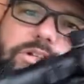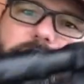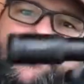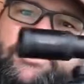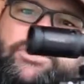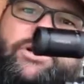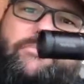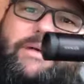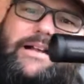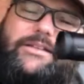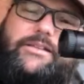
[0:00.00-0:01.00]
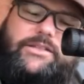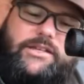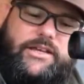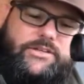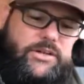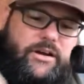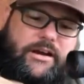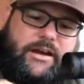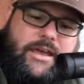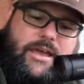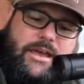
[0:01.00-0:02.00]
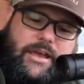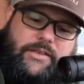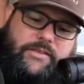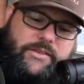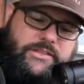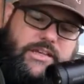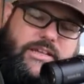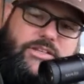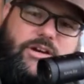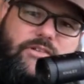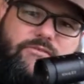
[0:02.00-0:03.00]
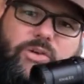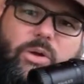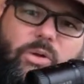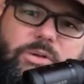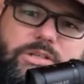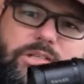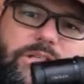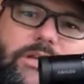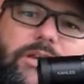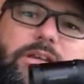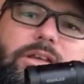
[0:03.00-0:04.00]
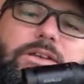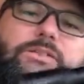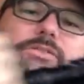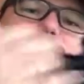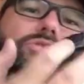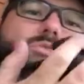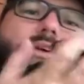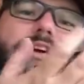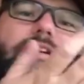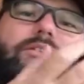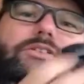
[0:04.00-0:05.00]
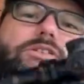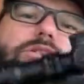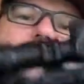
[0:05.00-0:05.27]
to, and just go back to the CSR. And then the CSR folds to where you